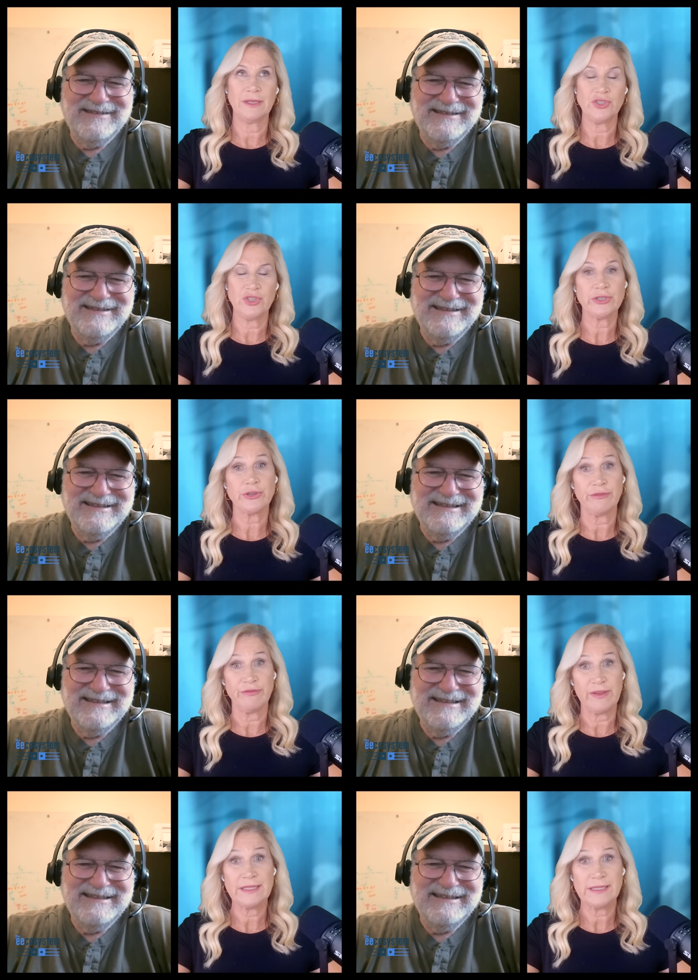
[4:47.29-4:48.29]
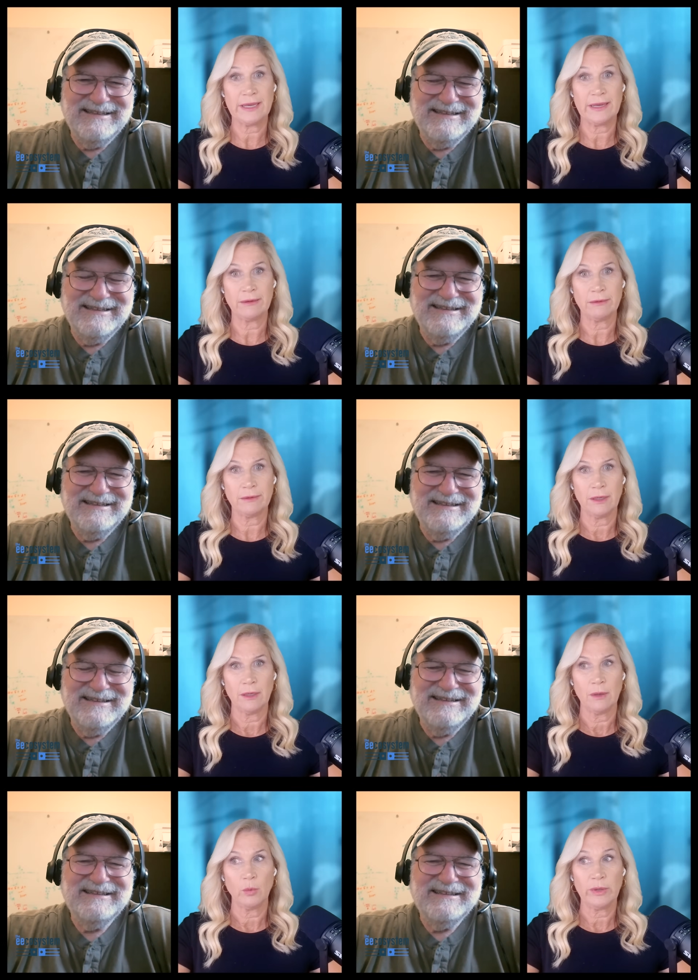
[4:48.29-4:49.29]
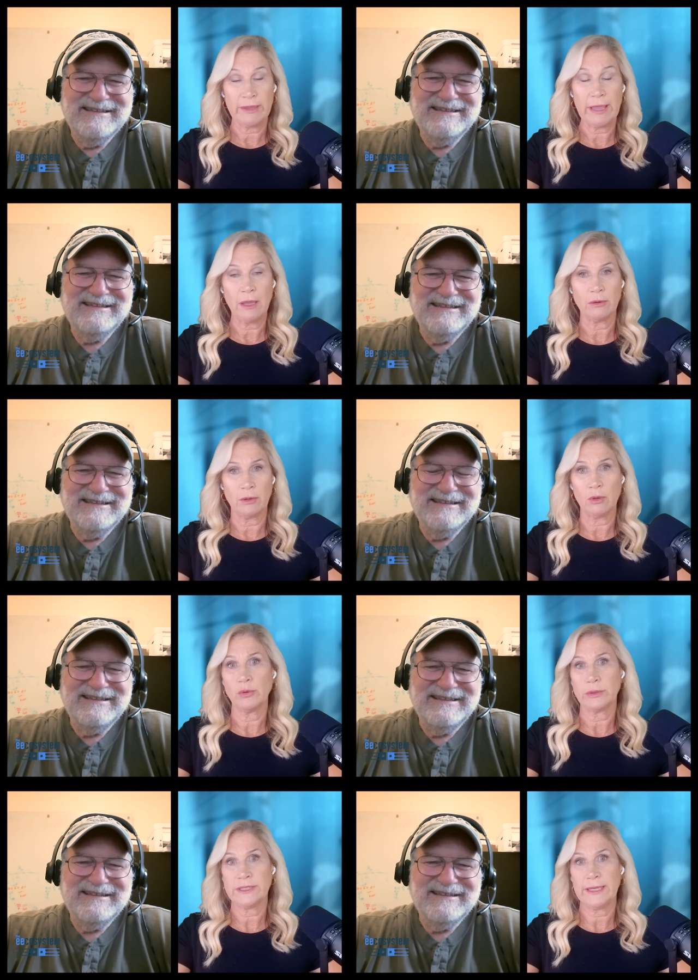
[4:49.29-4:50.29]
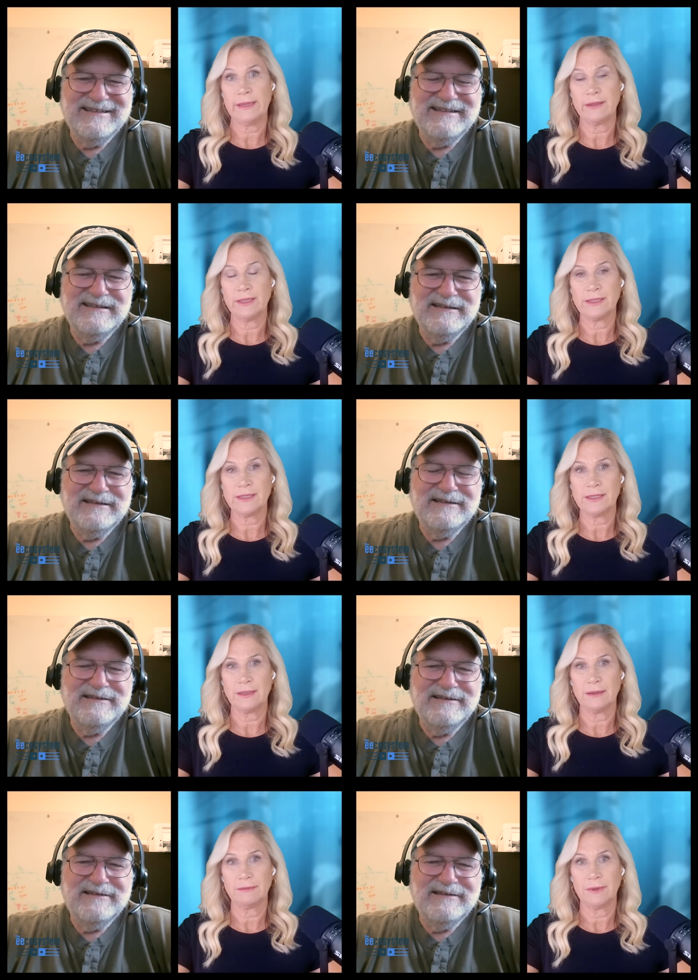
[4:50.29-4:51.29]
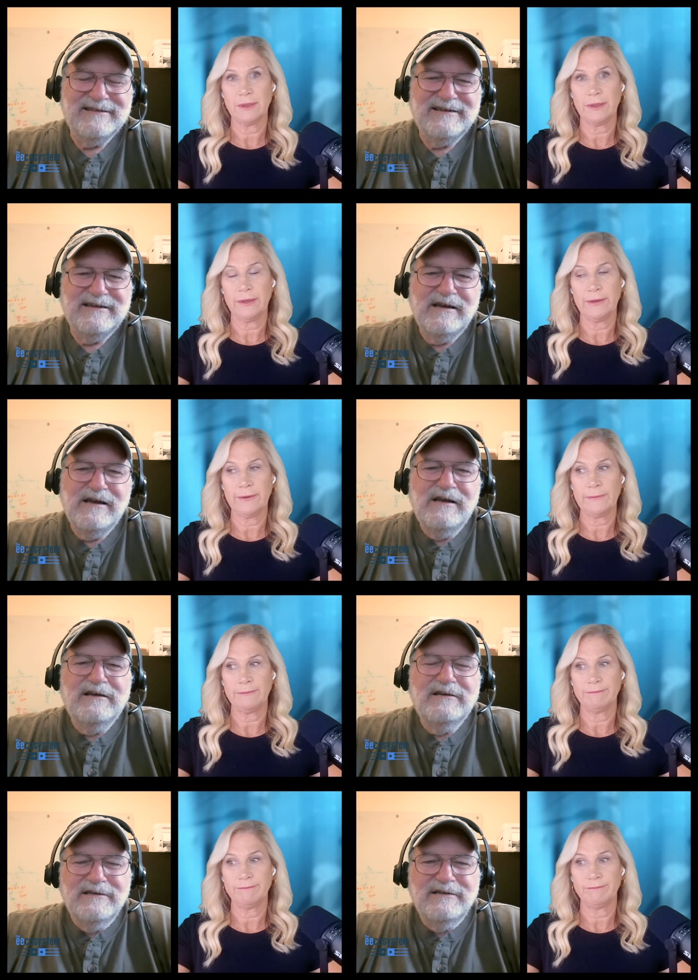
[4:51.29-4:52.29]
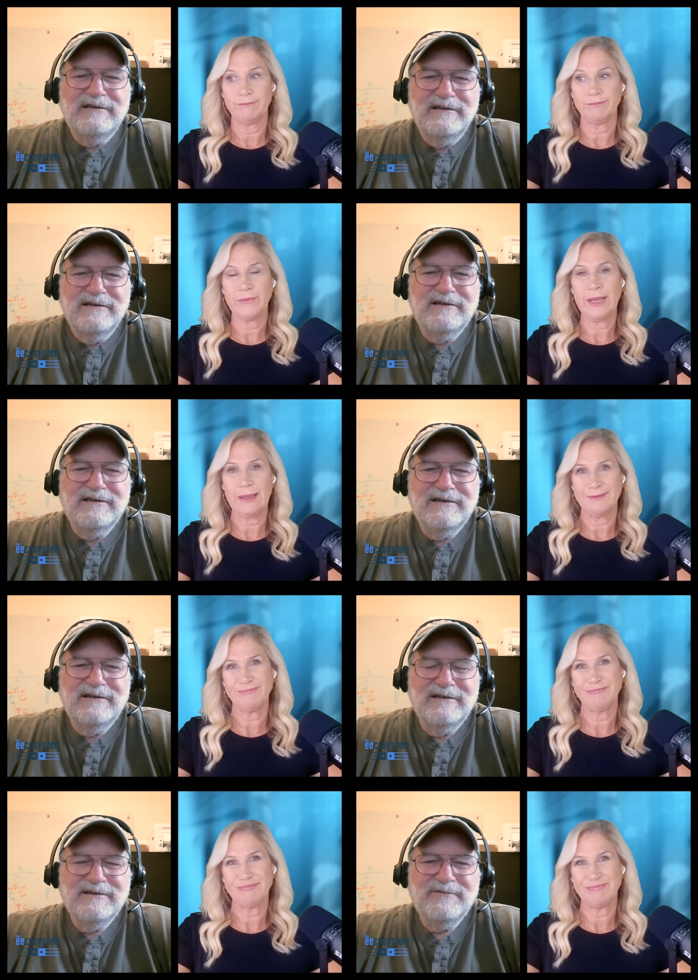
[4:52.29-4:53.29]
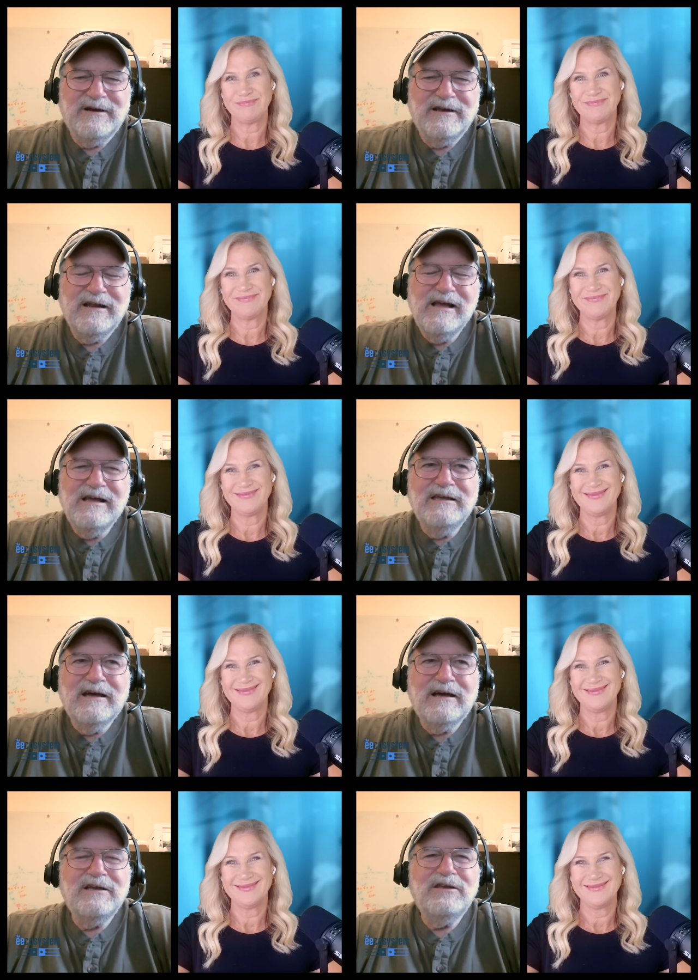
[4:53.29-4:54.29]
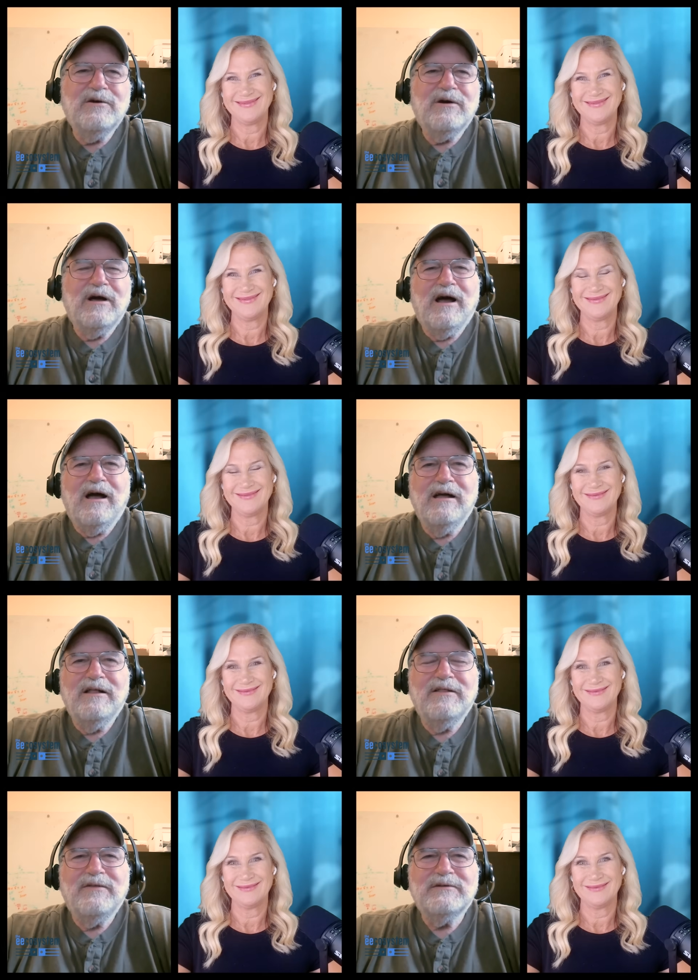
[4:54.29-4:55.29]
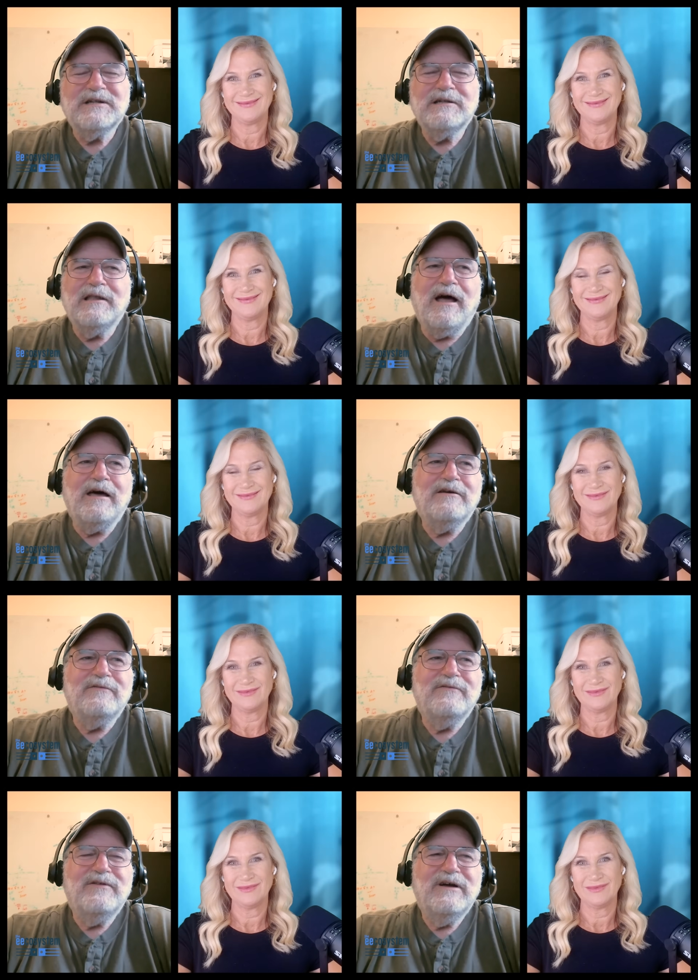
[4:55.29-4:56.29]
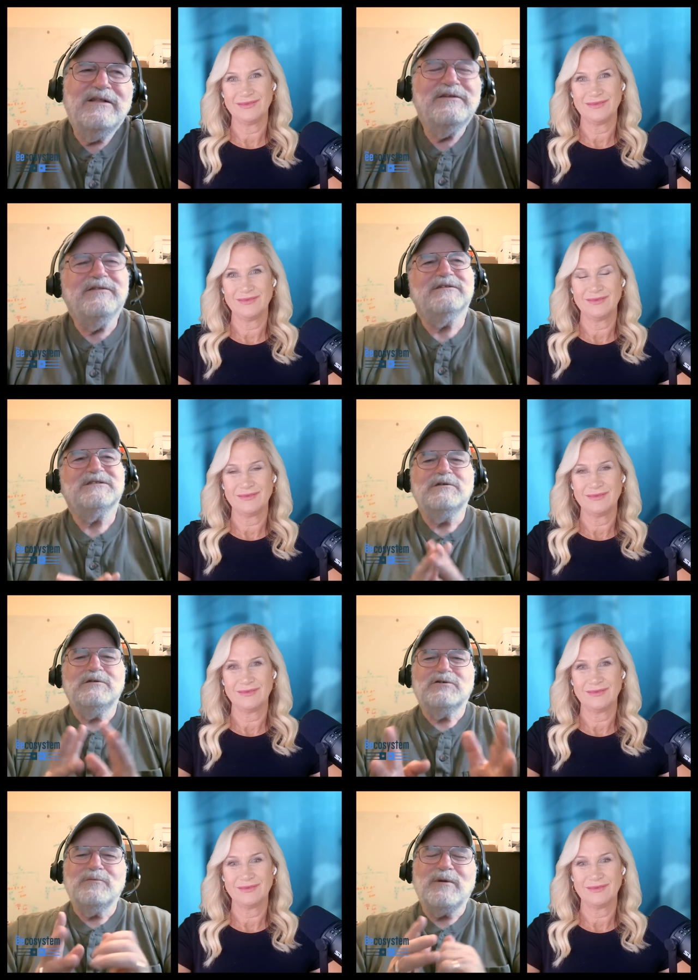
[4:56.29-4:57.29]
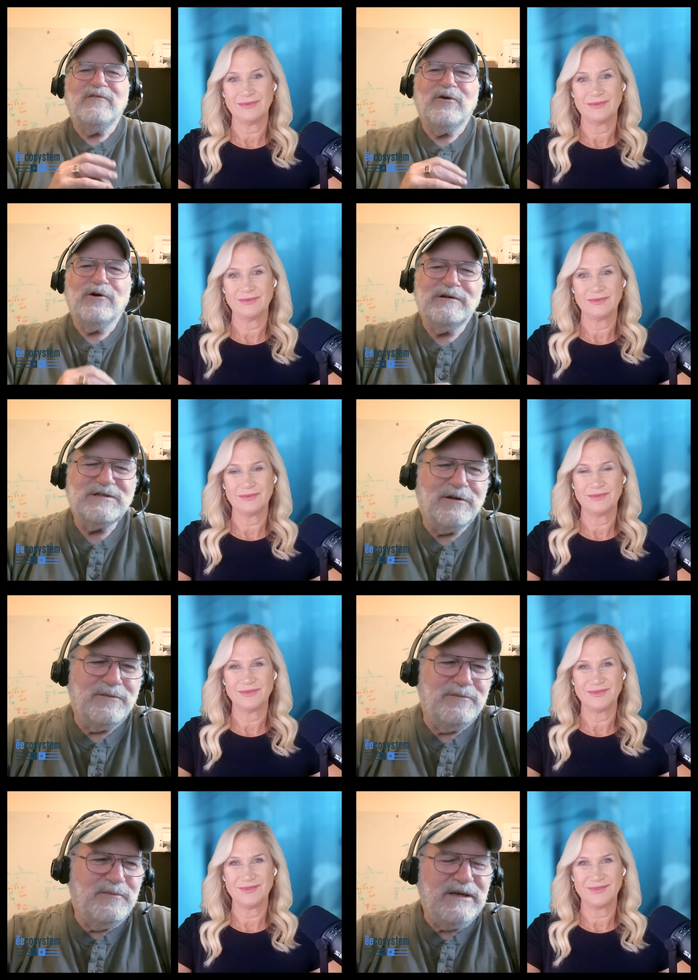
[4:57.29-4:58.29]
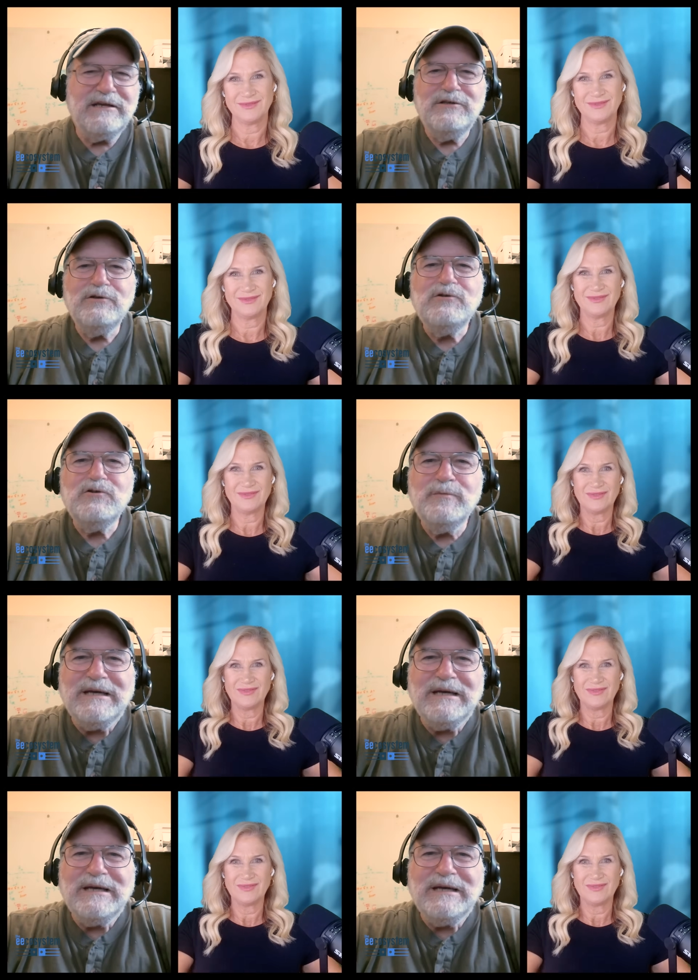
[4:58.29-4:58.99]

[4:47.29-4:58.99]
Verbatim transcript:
Speaker 1: engineers are facing without a course like this um yeah
Speaker 2: right yeah you know ah, there's a lot of there's a new term i've heard it's called being a youtube